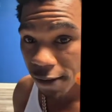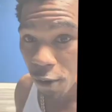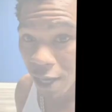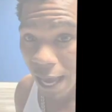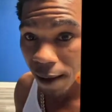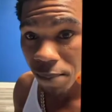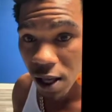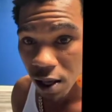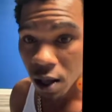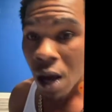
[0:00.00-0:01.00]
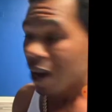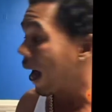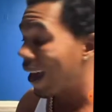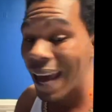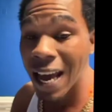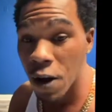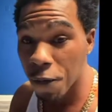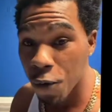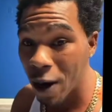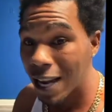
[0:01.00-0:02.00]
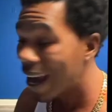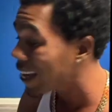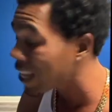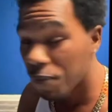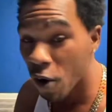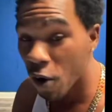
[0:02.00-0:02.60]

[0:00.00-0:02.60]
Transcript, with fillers: ex friend like me cause any friend any